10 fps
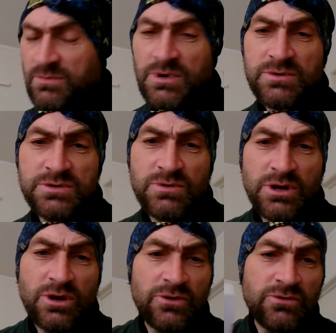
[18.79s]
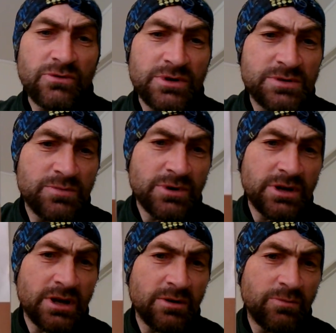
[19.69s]
But I just wanna go through this
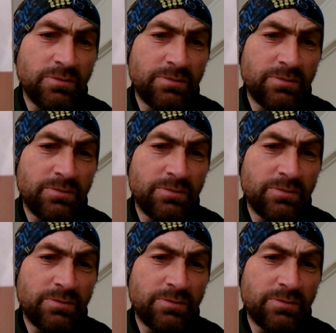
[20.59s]
book here,